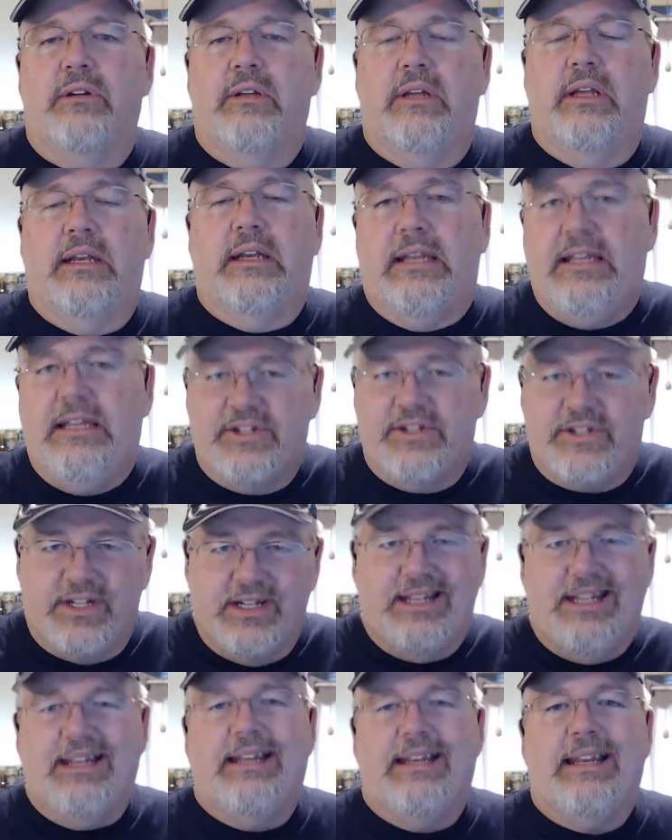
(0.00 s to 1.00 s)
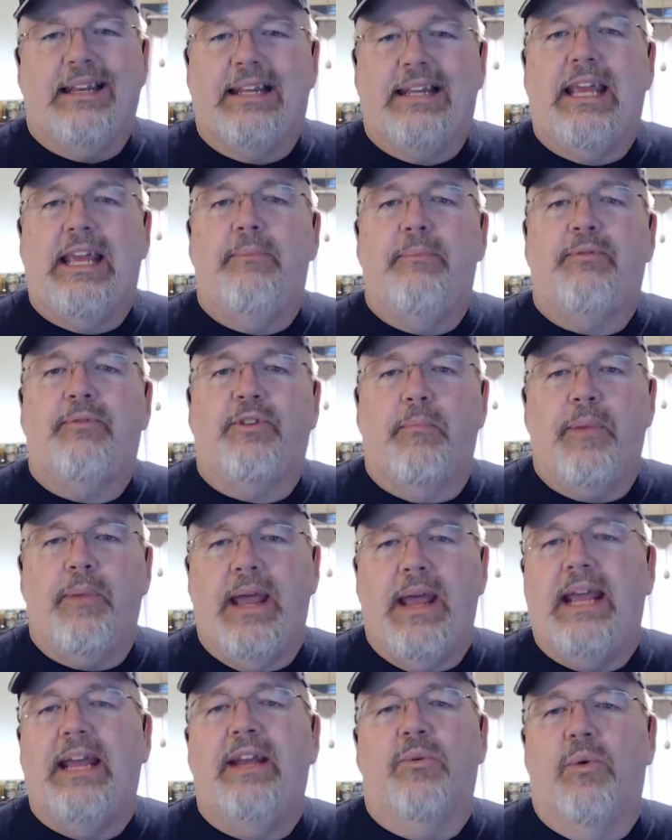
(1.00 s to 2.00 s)
At least it keeps the
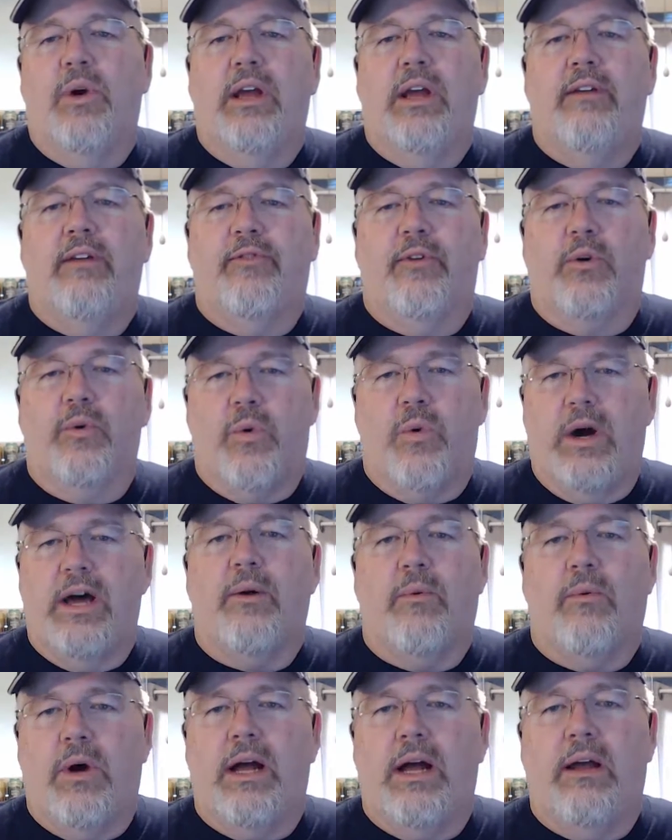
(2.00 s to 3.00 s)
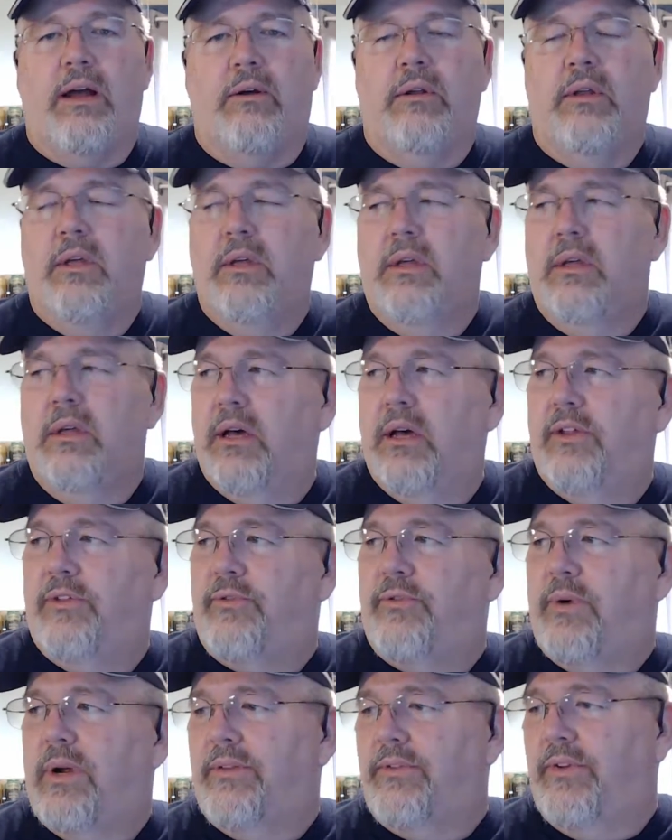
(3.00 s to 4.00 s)
pain away for quite a while
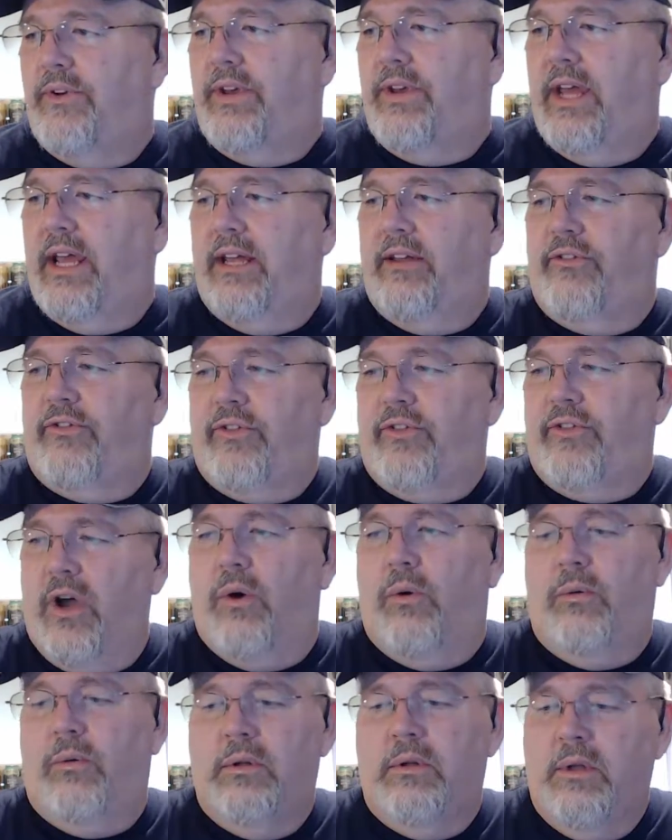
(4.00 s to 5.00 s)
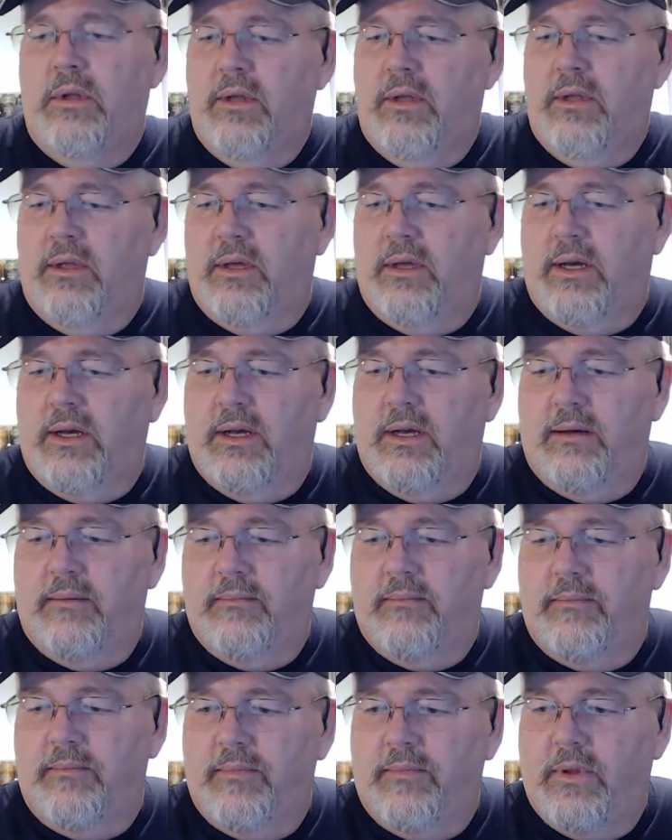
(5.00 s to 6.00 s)
throughout the day. So
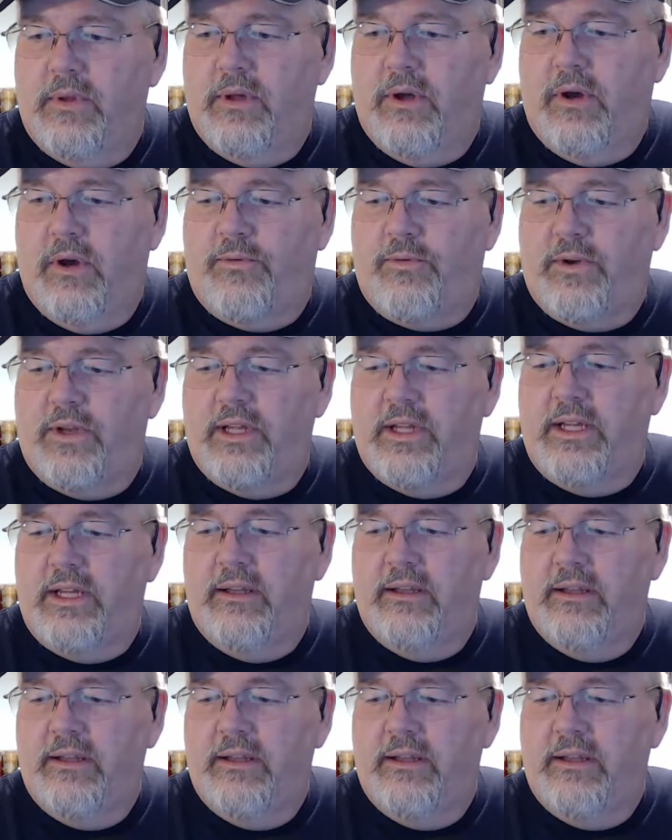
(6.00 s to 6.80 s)
hopefully.